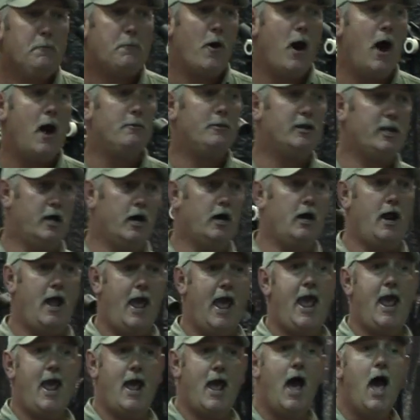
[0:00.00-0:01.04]
probably going to
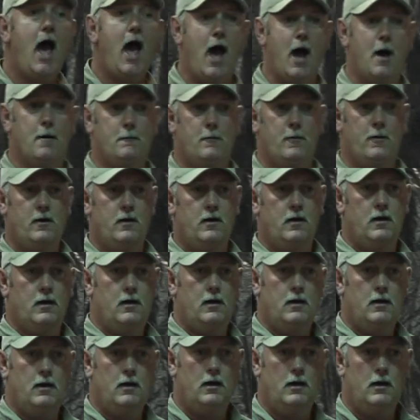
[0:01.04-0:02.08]
hang up.
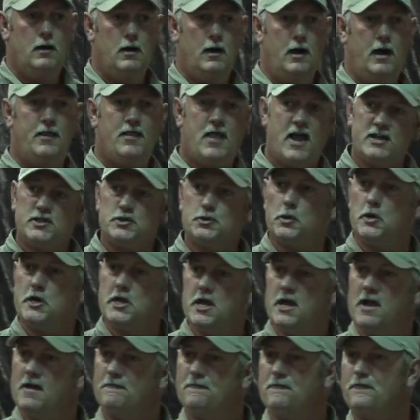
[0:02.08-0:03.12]
And that's where
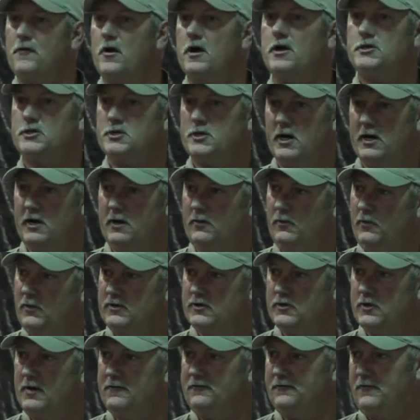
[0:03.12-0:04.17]
you get frustrated with
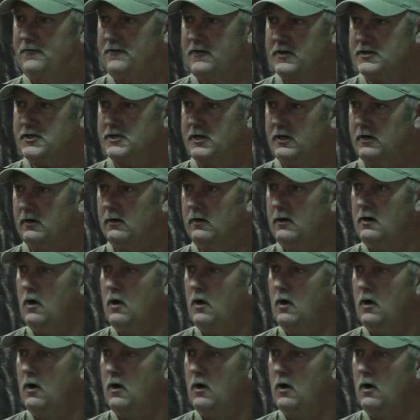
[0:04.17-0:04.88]
drift fishing.